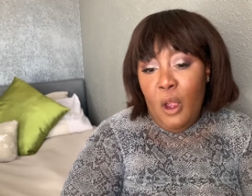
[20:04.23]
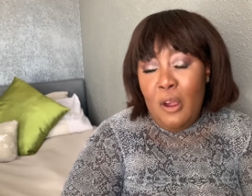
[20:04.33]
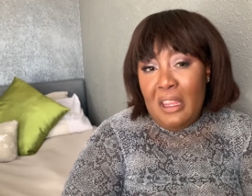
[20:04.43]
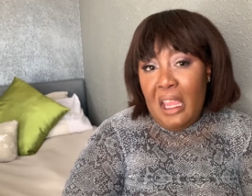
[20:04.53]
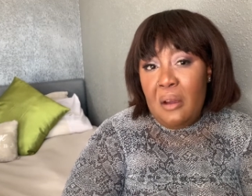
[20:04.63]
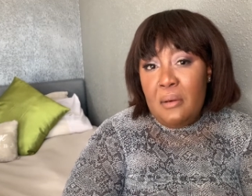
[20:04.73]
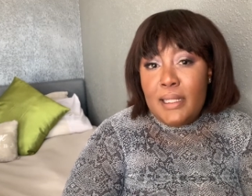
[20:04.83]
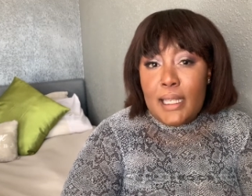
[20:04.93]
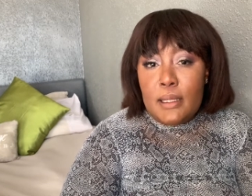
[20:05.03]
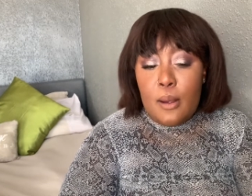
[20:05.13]
Okay, where's
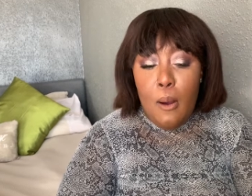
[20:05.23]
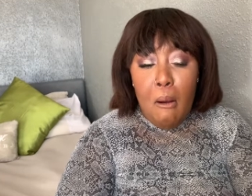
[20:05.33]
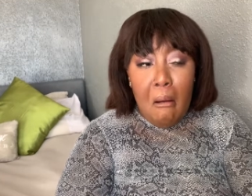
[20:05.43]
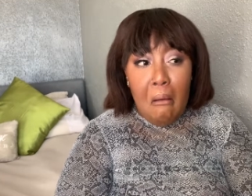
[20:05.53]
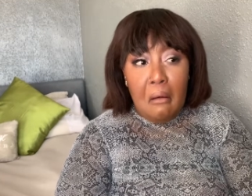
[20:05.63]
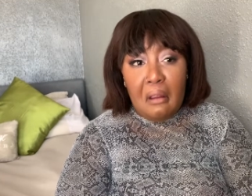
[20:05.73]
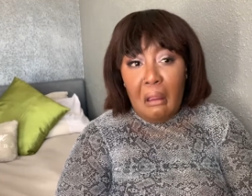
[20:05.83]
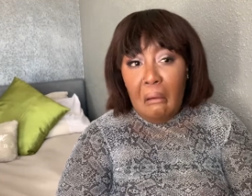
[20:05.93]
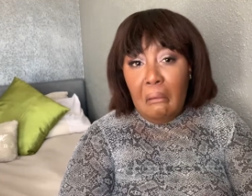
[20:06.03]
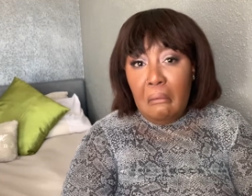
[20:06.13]
always also oh okay
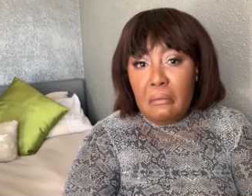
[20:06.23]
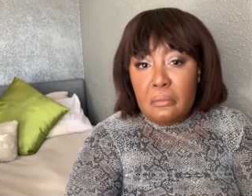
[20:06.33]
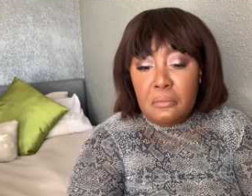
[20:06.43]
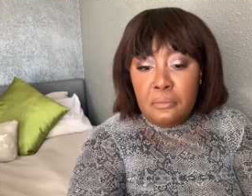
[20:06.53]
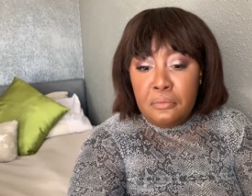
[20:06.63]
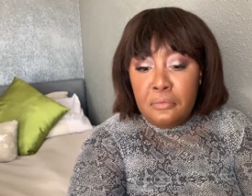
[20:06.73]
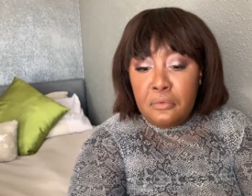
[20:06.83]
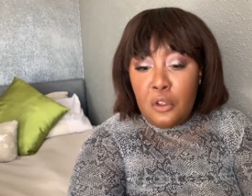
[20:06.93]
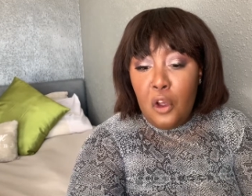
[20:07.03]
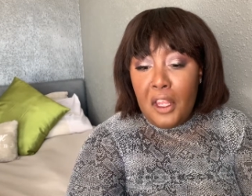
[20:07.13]
mm.
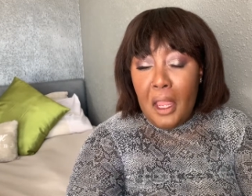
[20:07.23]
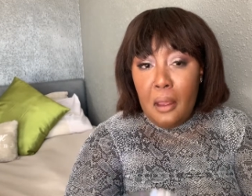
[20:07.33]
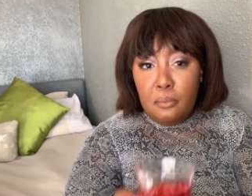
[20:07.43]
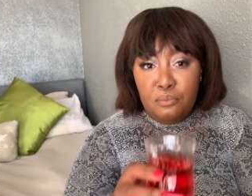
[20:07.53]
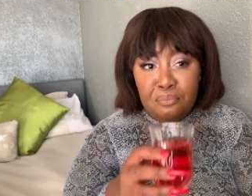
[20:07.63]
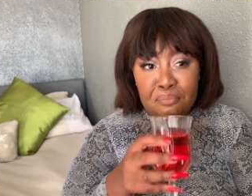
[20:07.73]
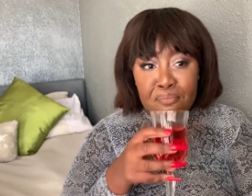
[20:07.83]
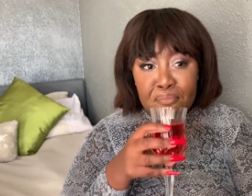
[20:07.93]
okay mm.